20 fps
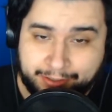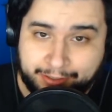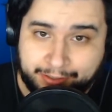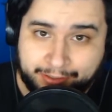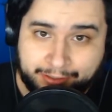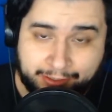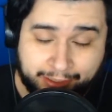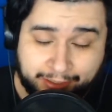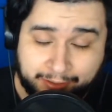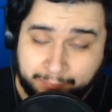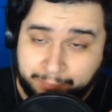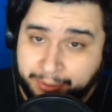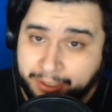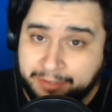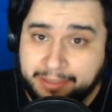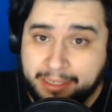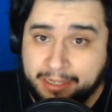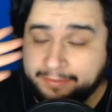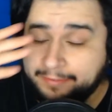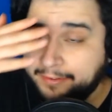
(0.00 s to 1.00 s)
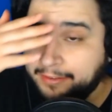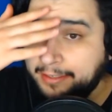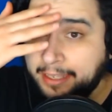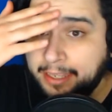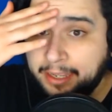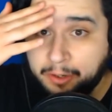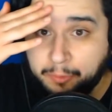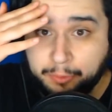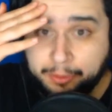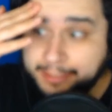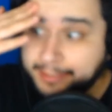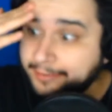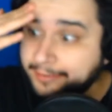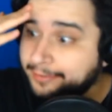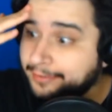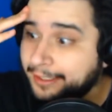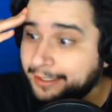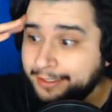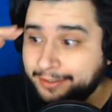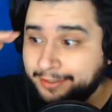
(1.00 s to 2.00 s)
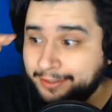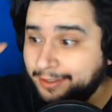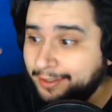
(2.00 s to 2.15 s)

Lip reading: I compared that to now, where he's like,